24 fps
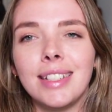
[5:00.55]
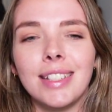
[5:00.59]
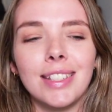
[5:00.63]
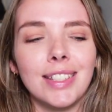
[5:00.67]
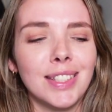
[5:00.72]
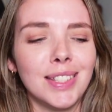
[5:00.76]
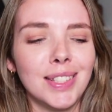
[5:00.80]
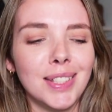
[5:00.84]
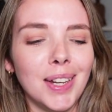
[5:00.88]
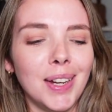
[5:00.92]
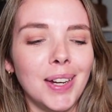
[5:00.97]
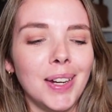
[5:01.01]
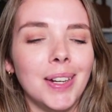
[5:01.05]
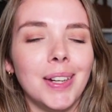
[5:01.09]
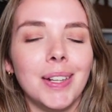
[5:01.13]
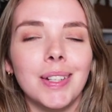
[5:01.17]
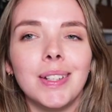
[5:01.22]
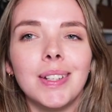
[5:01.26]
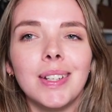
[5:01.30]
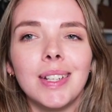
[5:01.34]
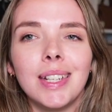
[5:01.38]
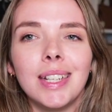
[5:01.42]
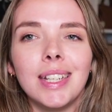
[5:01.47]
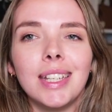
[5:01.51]
So
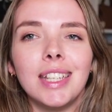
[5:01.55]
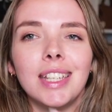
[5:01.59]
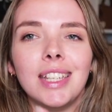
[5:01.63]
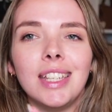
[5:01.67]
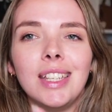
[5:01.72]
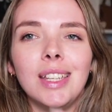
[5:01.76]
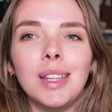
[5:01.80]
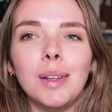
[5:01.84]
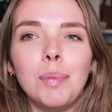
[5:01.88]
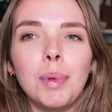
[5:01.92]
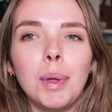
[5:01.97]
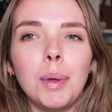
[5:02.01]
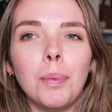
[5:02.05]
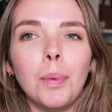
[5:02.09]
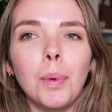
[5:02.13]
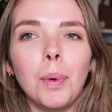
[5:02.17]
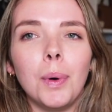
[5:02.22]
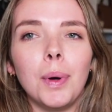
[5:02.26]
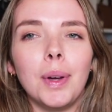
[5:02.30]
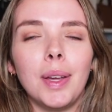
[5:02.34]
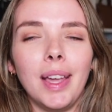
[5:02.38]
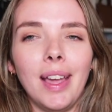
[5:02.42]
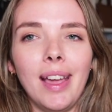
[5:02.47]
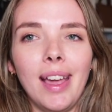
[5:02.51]
you'd be
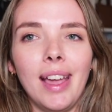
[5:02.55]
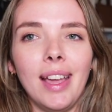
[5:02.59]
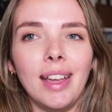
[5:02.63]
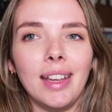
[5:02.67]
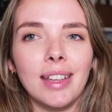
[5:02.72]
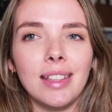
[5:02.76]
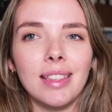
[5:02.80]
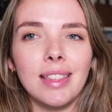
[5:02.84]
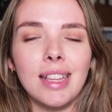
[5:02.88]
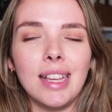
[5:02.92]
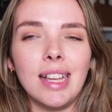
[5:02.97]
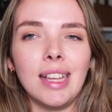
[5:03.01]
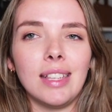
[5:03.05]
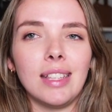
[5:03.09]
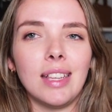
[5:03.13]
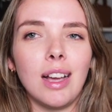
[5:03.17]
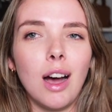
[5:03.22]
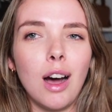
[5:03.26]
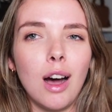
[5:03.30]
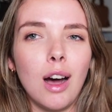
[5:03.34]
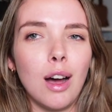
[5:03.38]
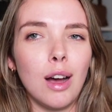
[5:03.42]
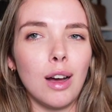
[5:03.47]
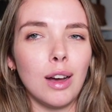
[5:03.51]
walking and this
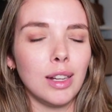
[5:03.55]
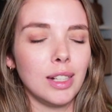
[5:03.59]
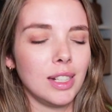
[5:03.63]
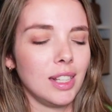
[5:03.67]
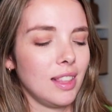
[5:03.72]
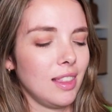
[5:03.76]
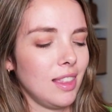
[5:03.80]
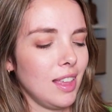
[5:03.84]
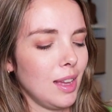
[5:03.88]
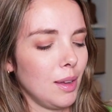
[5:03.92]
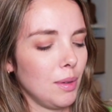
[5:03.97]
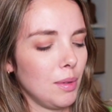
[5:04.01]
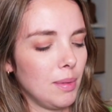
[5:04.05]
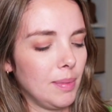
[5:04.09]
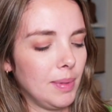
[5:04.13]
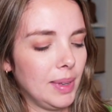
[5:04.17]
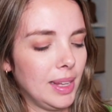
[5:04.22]
hard thing would